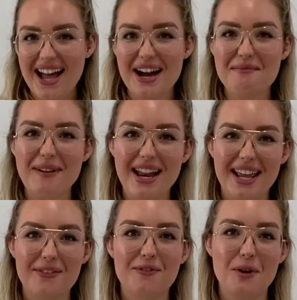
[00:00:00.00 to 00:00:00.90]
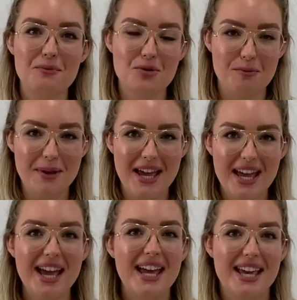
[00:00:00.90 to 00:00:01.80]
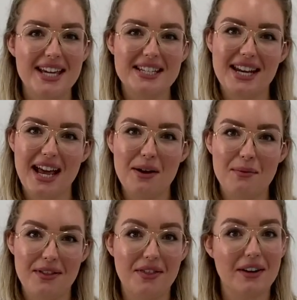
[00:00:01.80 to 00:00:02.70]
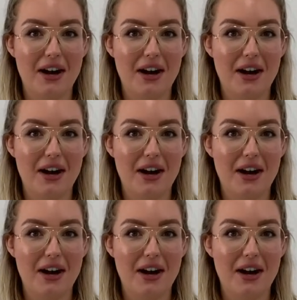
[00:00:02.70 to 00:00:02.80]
Maddie from Drippy, here today with the